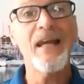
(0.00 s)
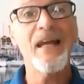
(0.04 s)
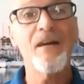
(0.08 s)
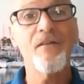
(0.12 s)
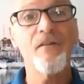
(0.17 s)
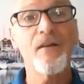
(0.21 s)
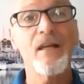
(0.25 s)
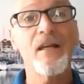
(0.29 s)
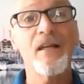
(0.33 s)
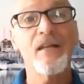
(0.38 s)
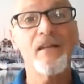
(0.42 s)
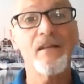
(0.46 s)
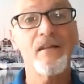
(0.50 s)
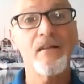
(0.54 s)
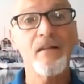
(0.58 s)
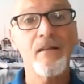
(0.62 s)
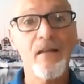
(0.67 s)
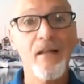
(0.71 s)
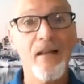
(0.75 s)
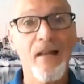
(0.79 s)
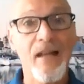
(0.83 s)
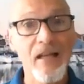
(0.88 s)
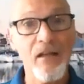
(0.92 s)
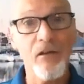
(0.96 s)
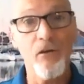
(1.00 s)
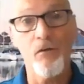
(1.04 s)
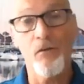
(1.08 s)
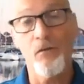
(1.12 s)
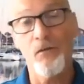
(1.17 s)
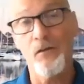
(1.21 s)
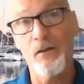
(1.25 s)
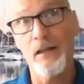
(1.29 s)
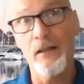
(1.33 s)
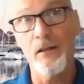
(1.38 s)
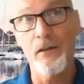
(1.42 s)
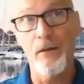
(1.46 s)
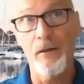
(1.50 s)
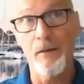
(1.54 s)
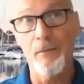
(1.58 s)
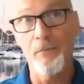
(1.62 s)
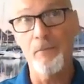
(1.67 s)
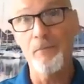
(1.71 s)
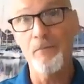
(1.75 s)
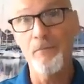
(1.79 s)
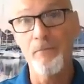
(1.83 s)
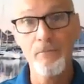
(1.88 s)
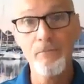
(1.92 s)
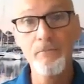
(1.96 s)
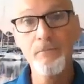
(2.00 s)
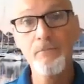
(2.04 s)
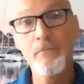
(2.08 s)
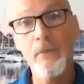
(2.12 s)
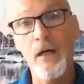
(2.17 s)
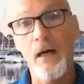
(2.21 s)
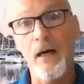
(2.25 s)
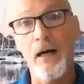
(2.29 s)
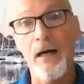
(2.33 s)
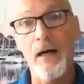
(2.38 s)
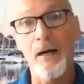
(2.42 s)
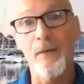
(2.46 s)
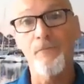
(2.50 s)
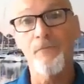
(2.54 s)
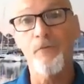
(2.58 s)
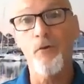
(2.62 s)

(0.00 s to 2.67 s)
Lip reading: have hidden layers in them.